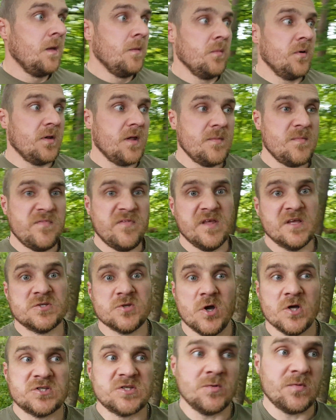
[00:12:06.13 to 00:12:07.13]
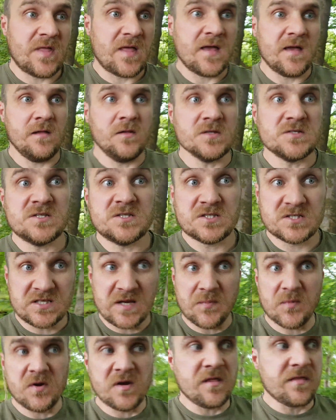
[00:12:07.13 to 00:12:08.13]
But I'm even exhausted. That hill is
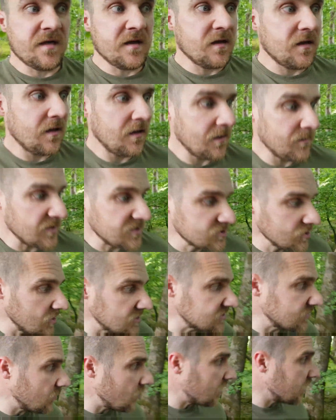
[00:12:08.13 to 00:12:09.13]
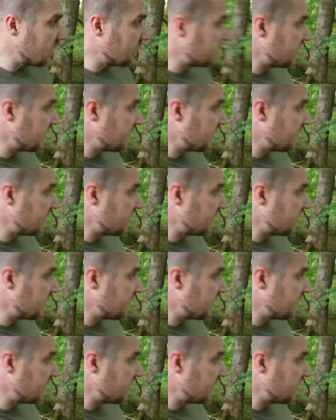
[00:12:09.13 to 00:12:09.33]
steeper than you think. I'm exhausted walking up